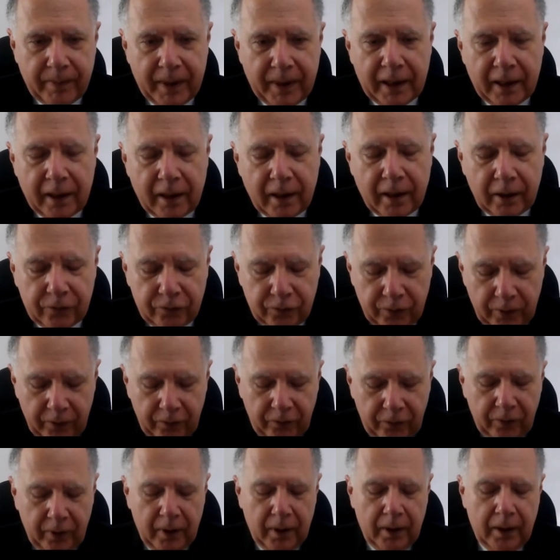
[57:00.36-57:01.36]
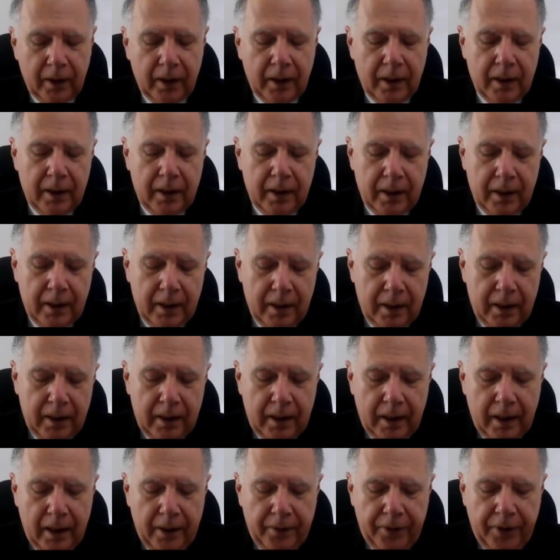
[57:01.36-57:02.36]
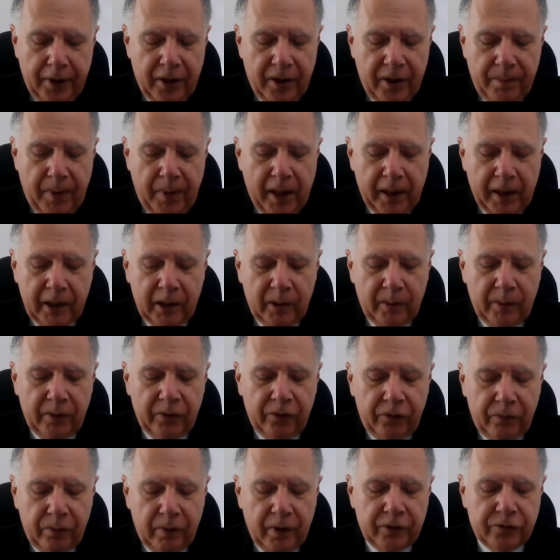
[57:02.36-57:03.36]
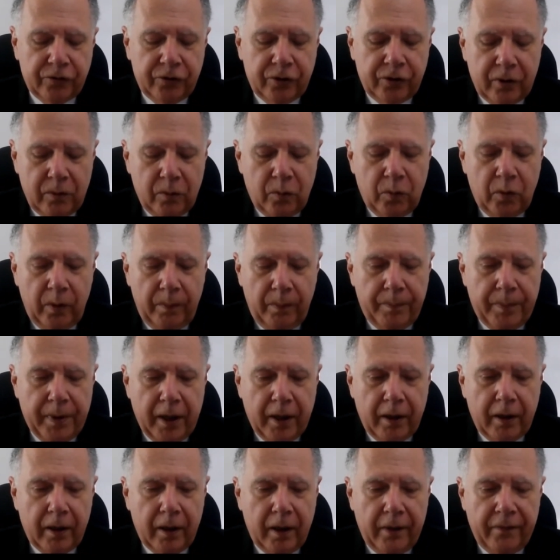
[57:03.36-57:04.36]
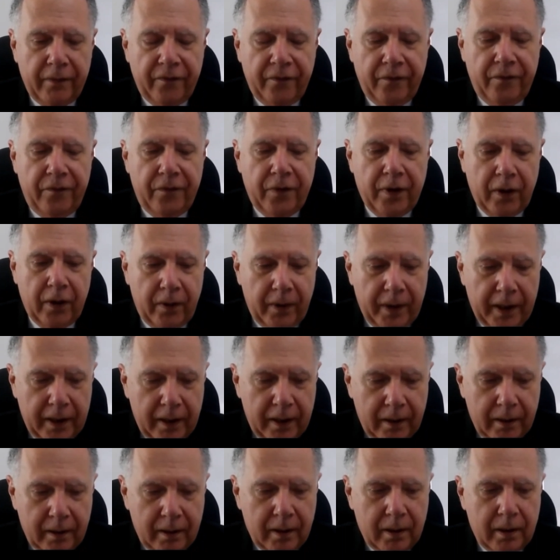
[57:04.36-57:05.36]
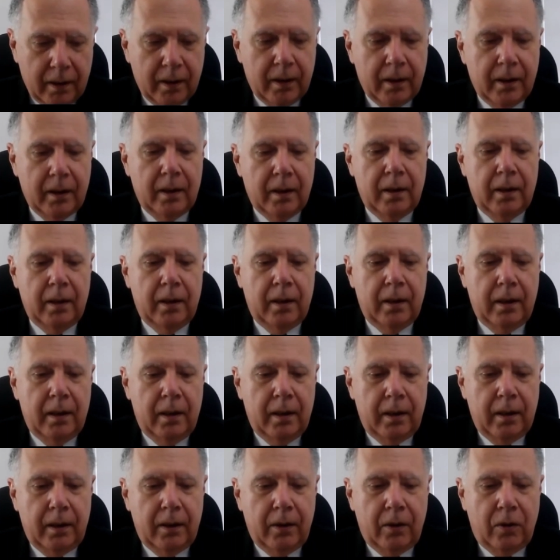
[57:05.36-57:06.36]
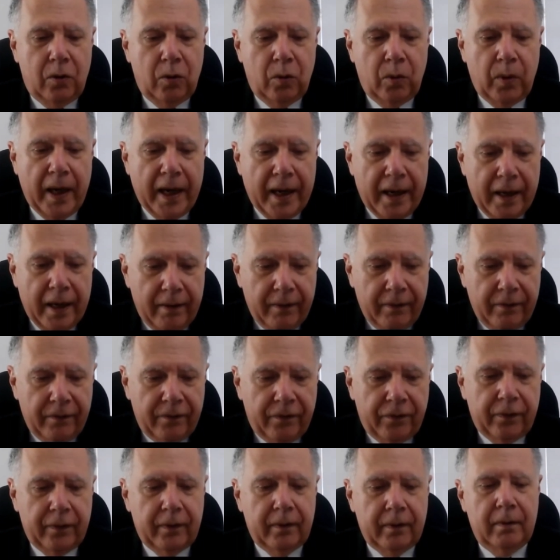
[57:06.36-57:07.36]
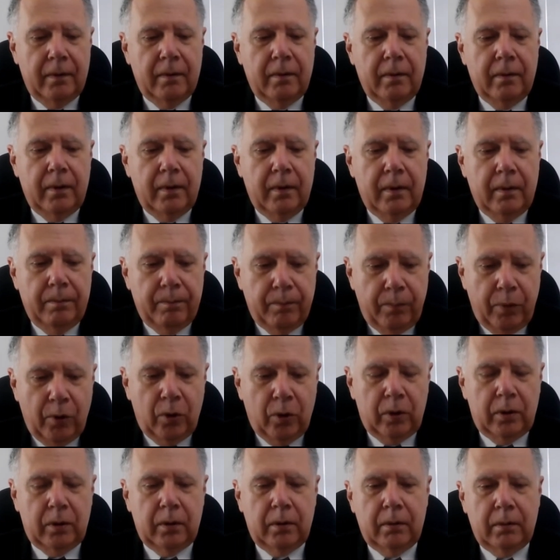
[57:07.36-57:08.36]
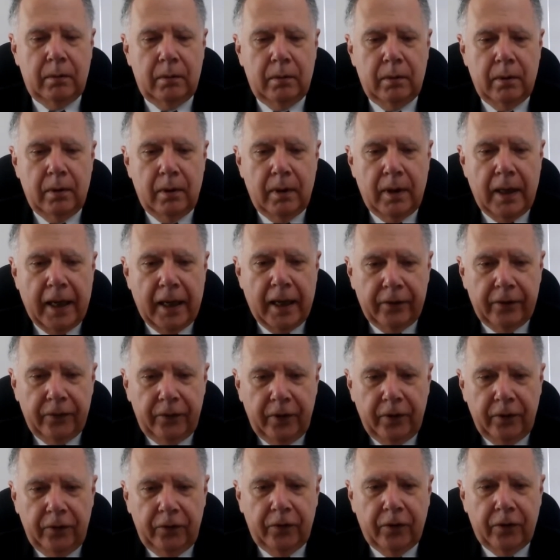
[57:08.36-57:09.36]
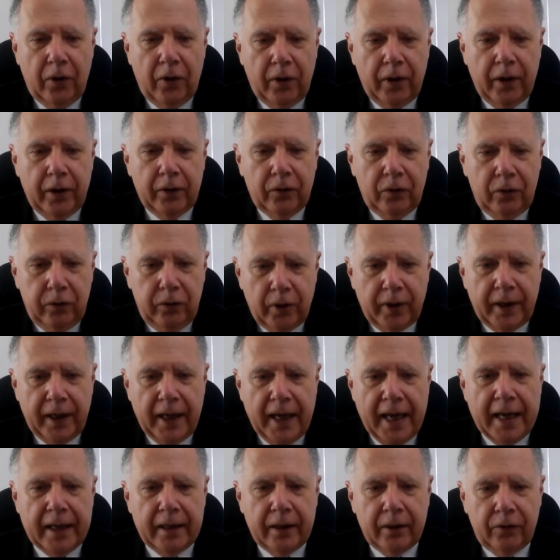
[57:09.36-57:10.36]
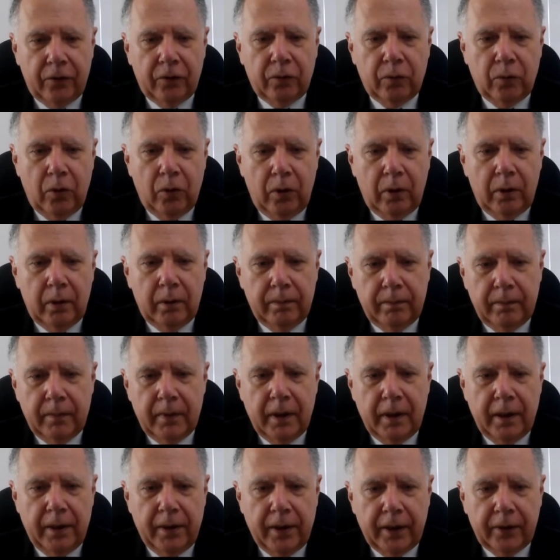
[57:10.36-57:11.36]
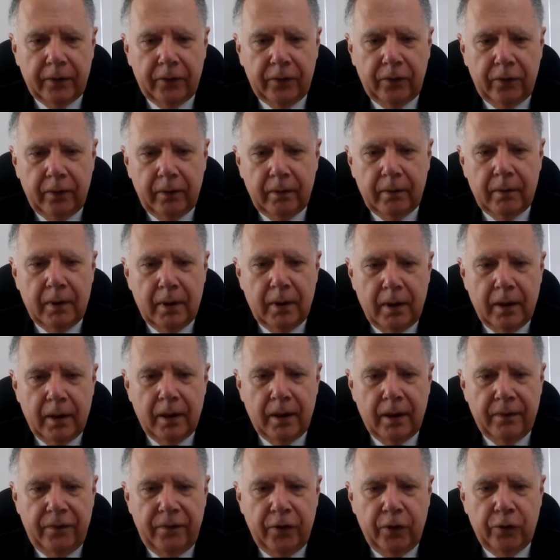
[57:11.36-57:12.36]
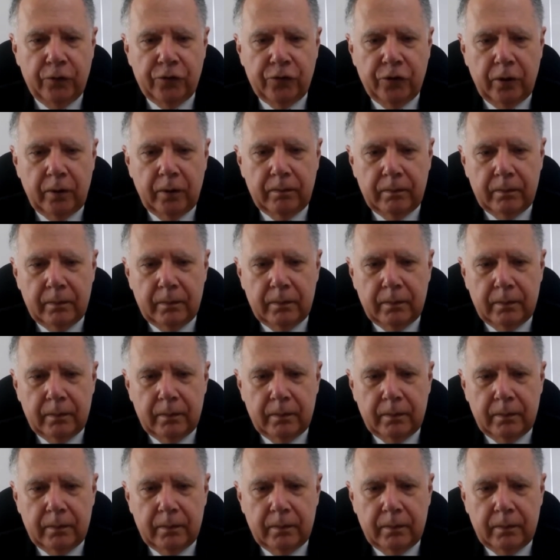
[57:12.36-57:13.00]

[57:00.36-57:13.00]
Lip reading: in many countries. I think the Biden administration will bear a very grave burden as historians look at its role in this in the future.